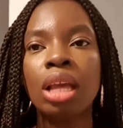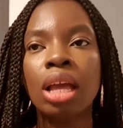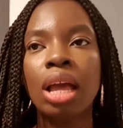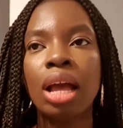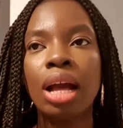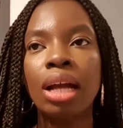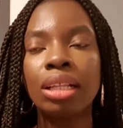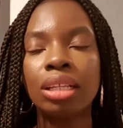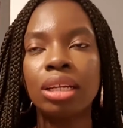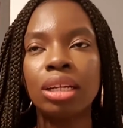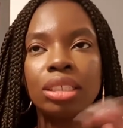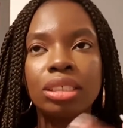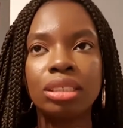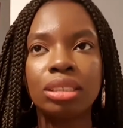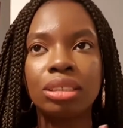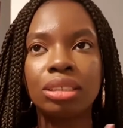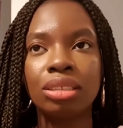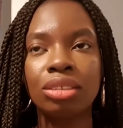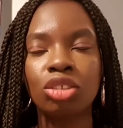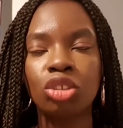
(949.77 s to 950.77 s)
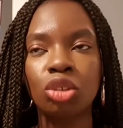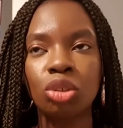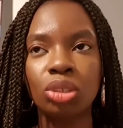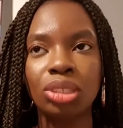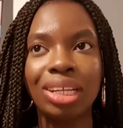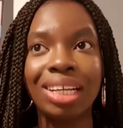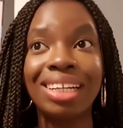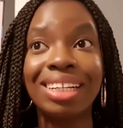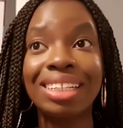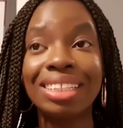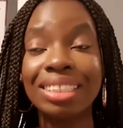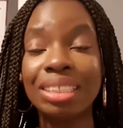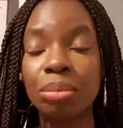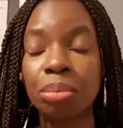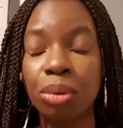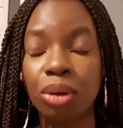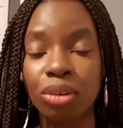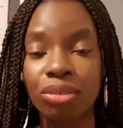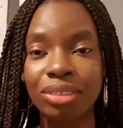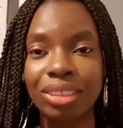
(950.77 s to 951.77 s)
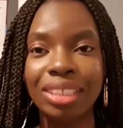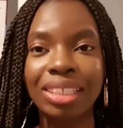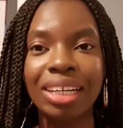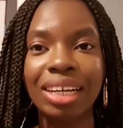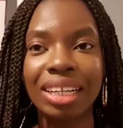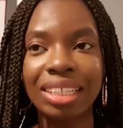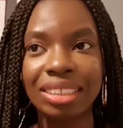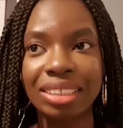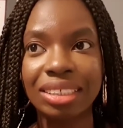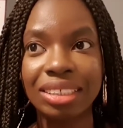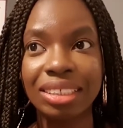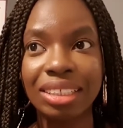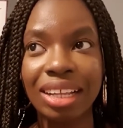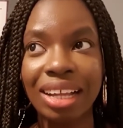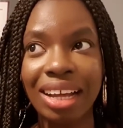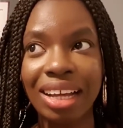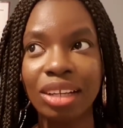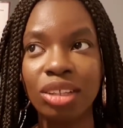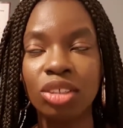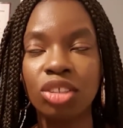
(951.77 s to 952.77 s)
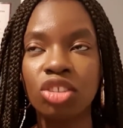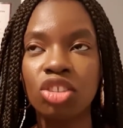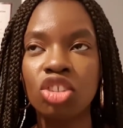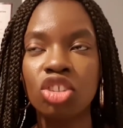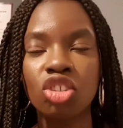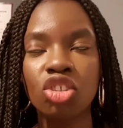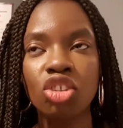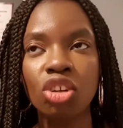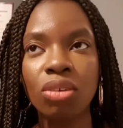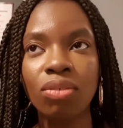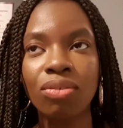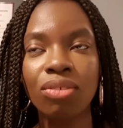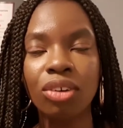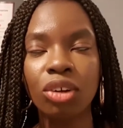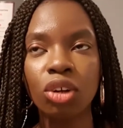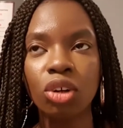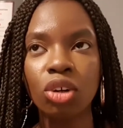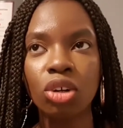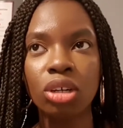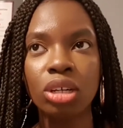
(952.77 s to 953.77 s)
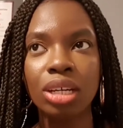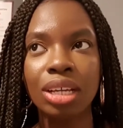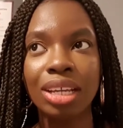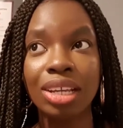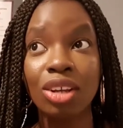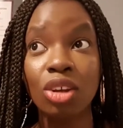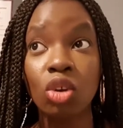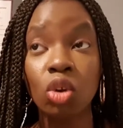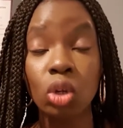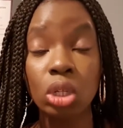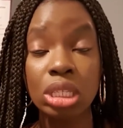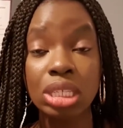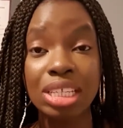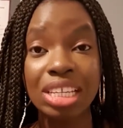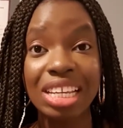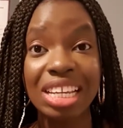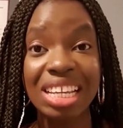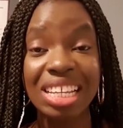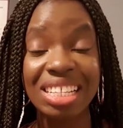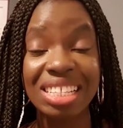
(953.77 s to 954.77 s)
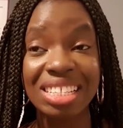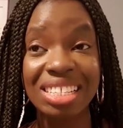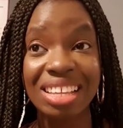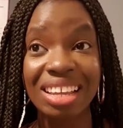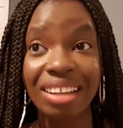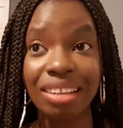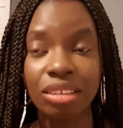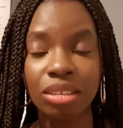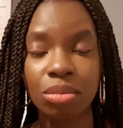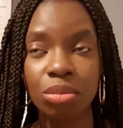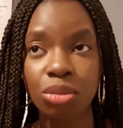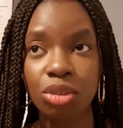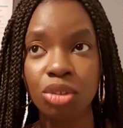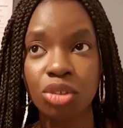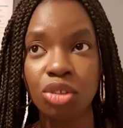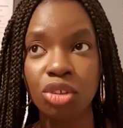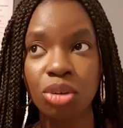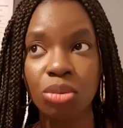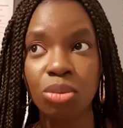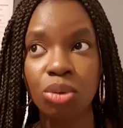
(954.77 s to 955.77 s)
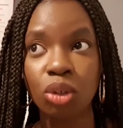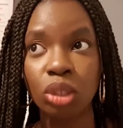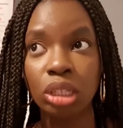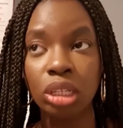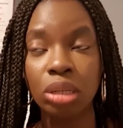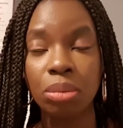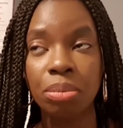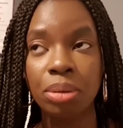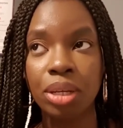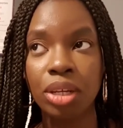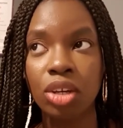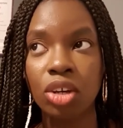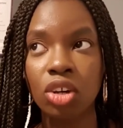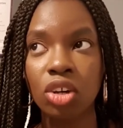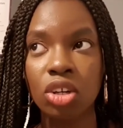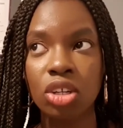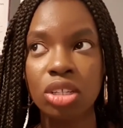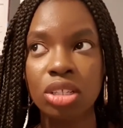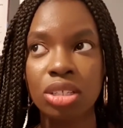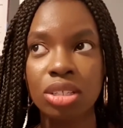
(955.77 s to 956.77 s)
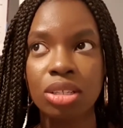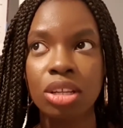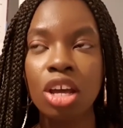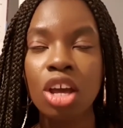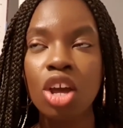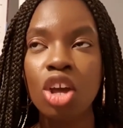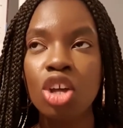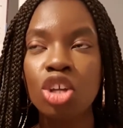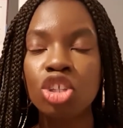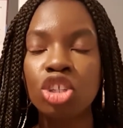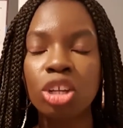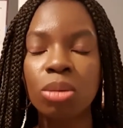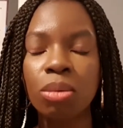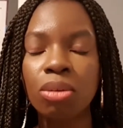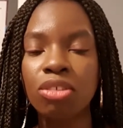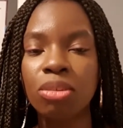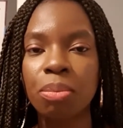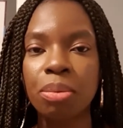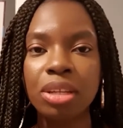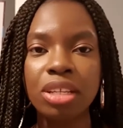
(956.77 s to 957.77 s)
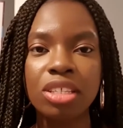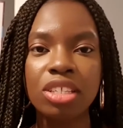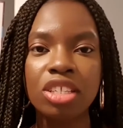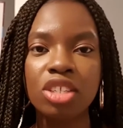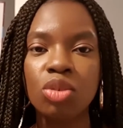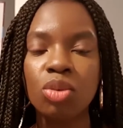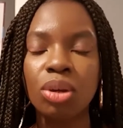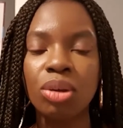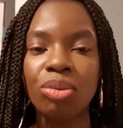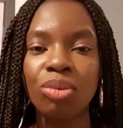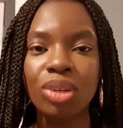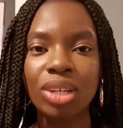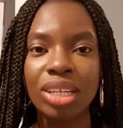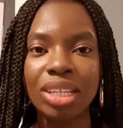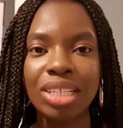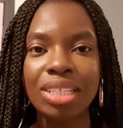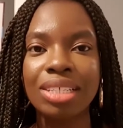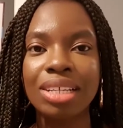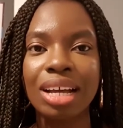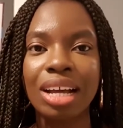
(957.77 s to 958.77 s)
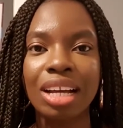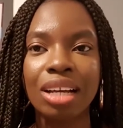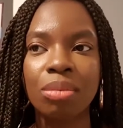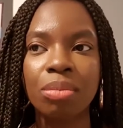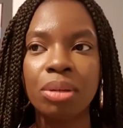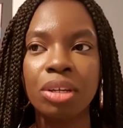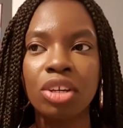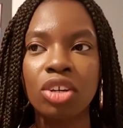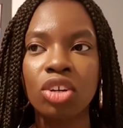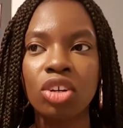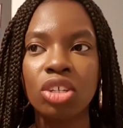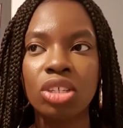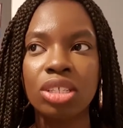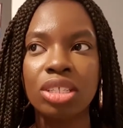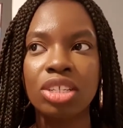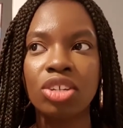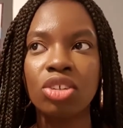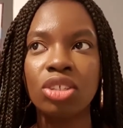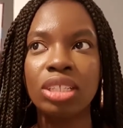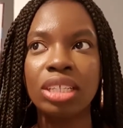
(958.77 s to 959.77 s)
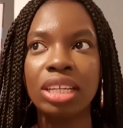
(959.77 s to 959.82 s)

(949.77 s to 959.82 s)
I think I showed a clip of the garden. I did not vlog a lot inside the museum, only because some of the places were really dark because they only